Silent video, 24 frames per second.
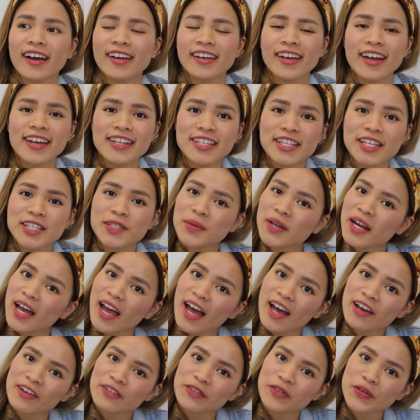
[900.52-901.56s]
guess that's what I
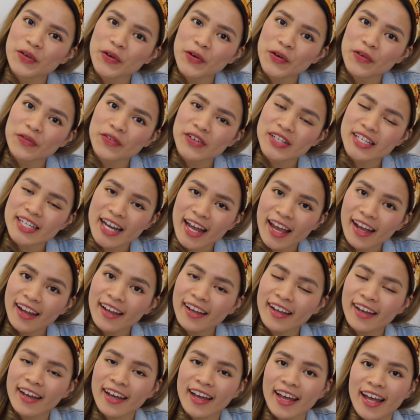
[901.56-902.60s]
have all for
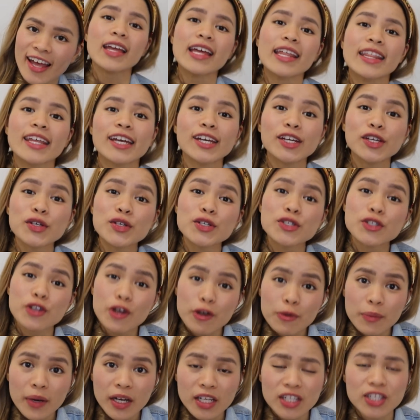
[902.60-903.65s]
today. Thank you
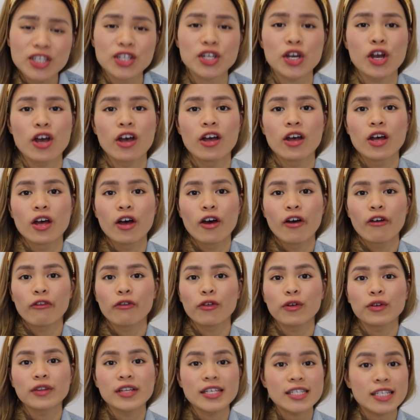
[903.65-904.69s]
so much
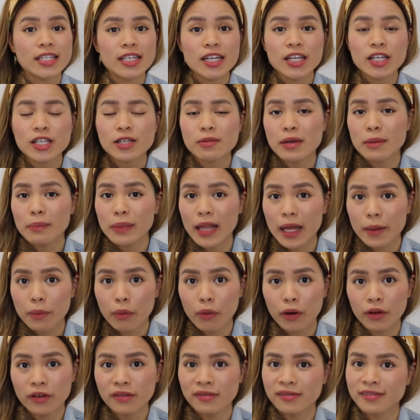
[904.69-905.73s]
for listening to me blab
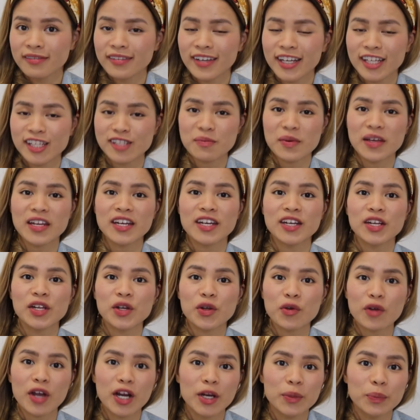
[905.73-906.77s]
on. It's been an
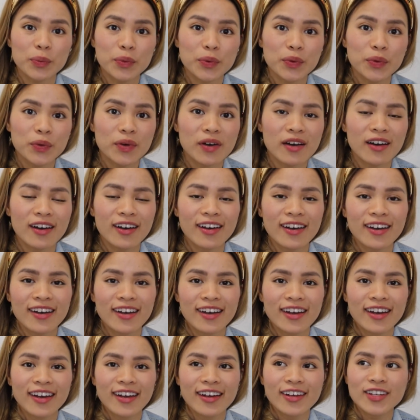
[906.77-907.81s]
incredible
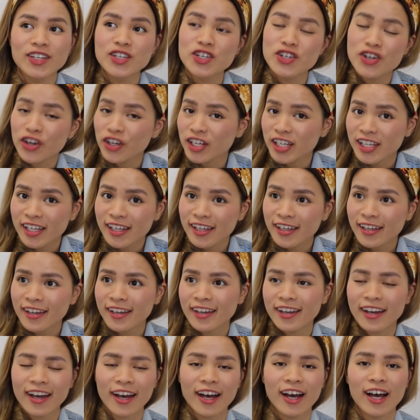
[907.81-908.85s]
journey,
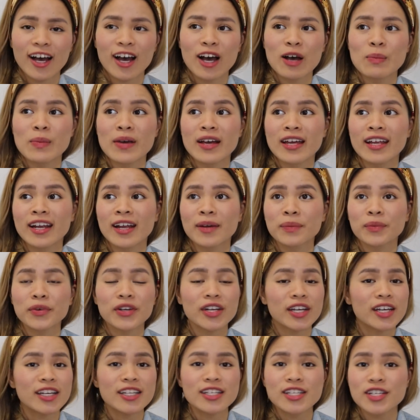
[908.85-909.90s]
um, and I'm
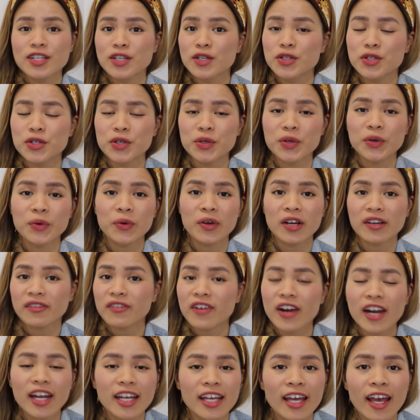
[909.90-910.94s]
going to continue doing whatever
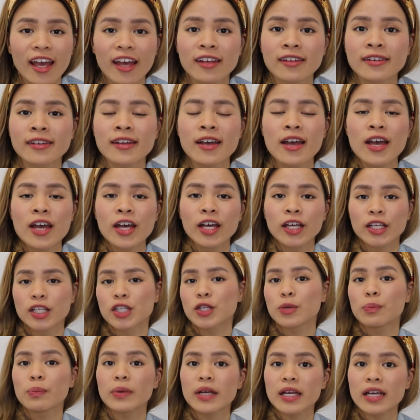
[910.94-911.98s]
I can
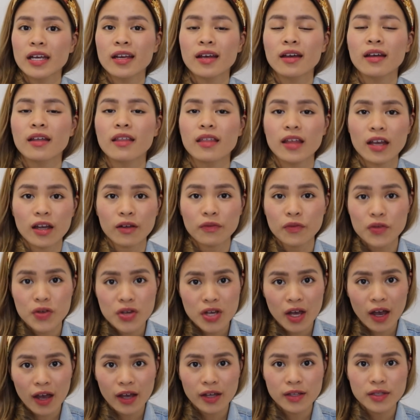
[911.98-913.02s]
to be there for you
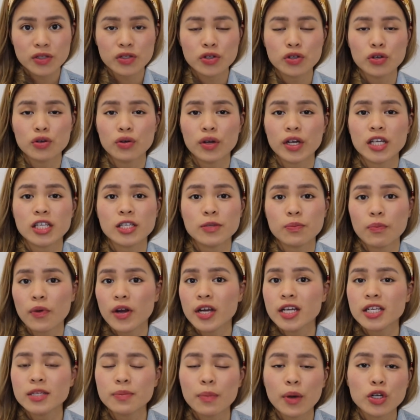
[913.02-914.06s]
guys, to
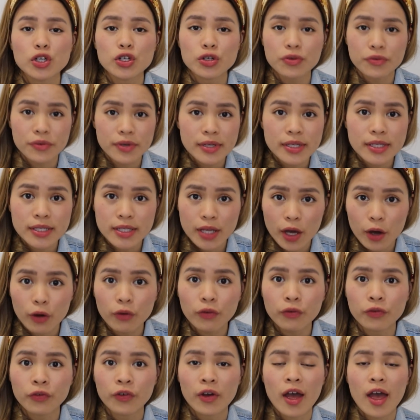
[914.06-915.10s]
express my truest
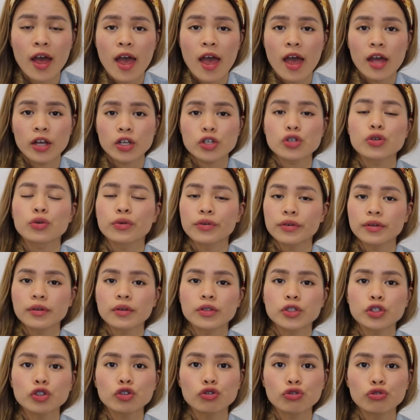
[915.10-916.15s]
self, true,
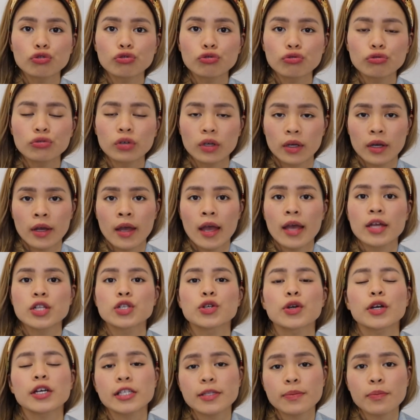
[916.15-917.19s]
true, and
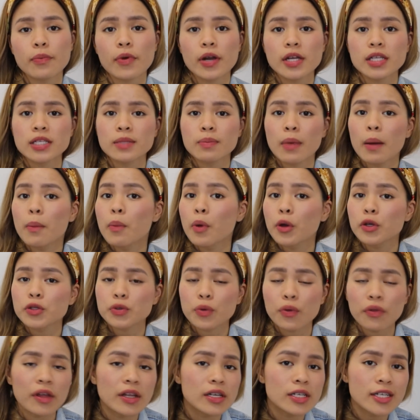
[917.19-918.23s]
to express my most
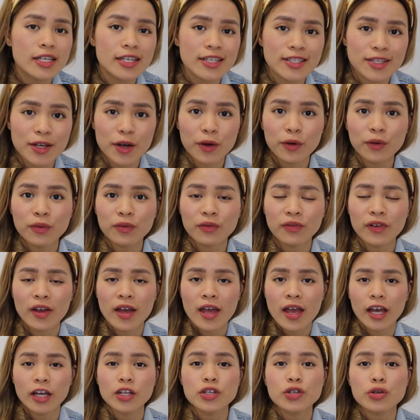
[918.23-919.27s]
authentic self,
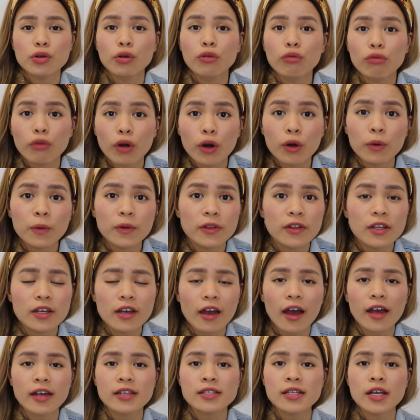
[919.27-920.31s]
and to grow with you
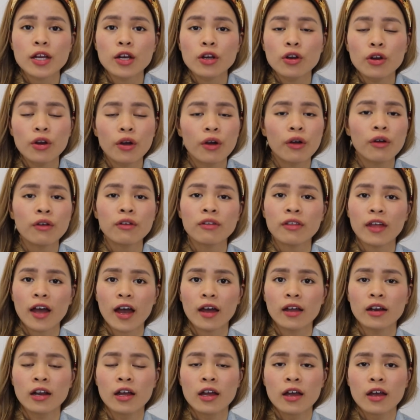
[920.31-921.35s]
guys, and know
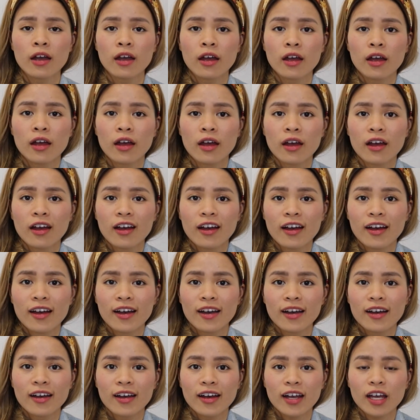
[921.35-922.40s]
that
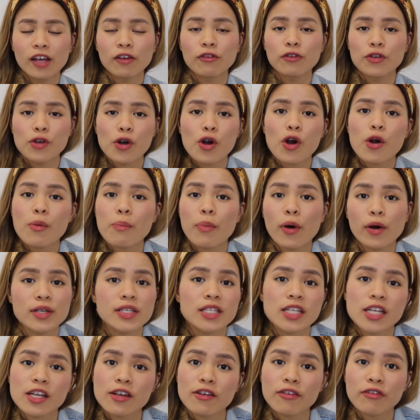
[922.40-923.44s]
if you're a
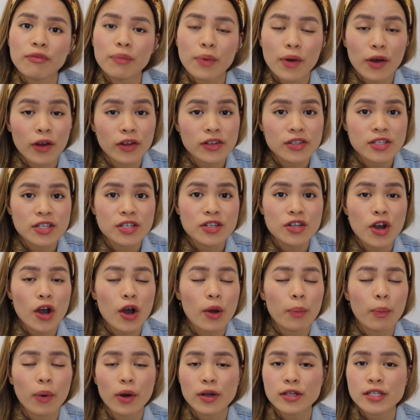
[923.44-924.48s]
positive person, you're
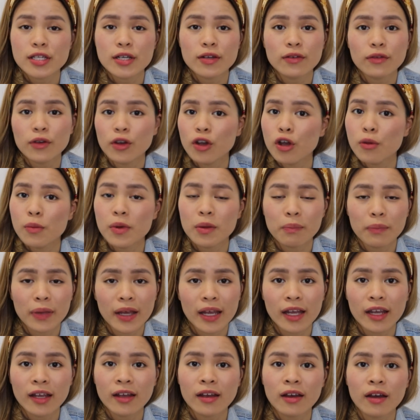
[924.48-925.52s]
a positive human
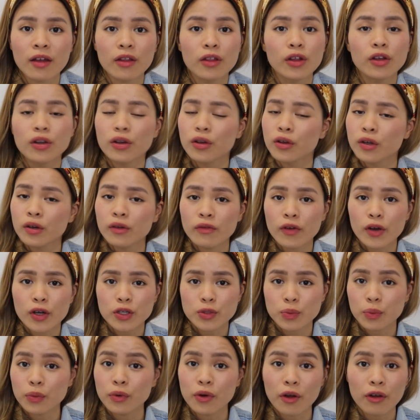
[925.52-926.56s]
being, the
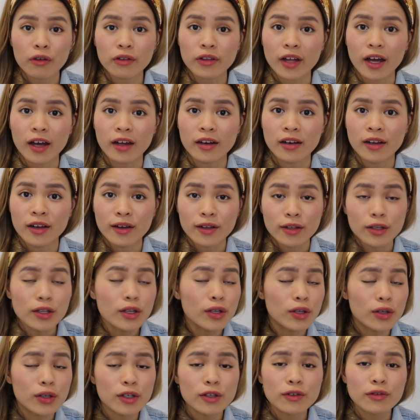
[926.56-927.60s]
universe will know that. The
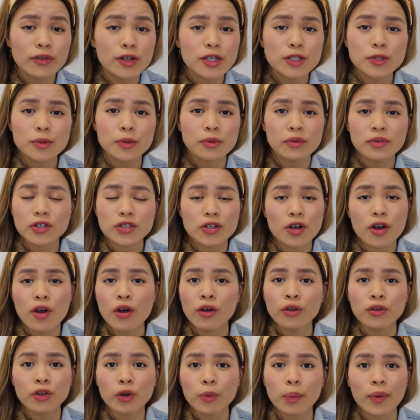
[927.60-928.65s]
universe will
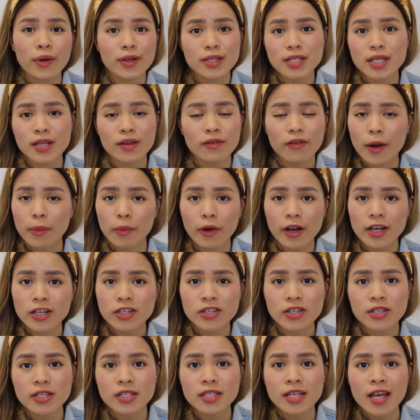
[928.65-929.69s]
return your positive
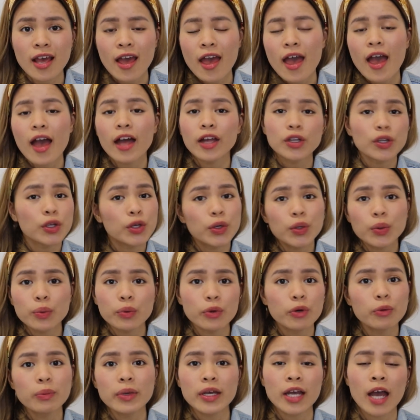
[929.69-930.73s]
vibrations and you
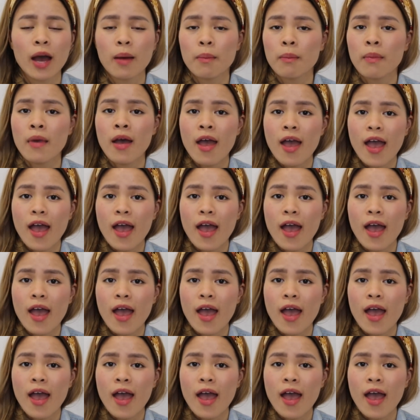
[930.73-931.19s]
will become